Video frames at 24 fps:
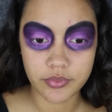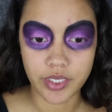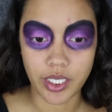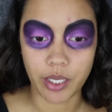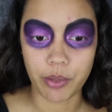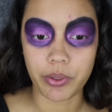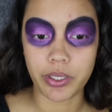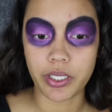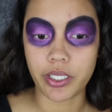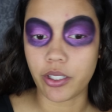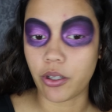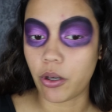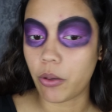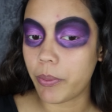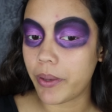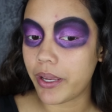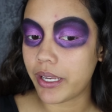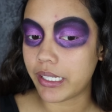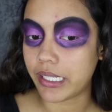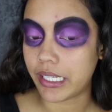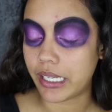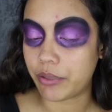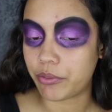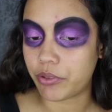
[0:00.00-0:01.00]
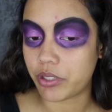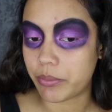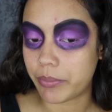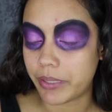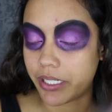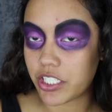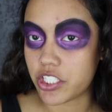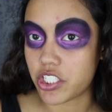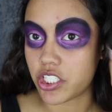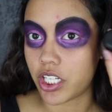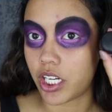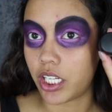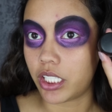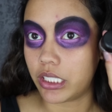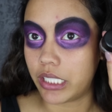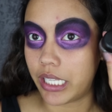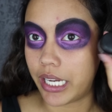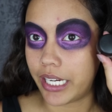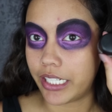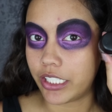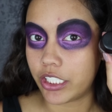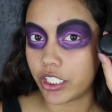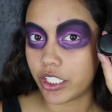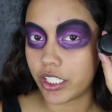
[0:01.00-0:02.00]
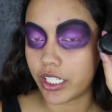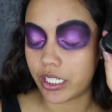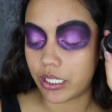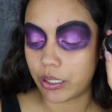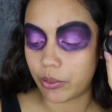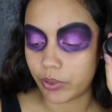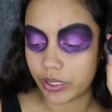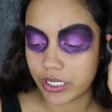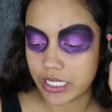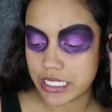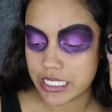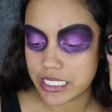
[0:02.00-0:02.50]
I want to go back in with my gel liner and I want to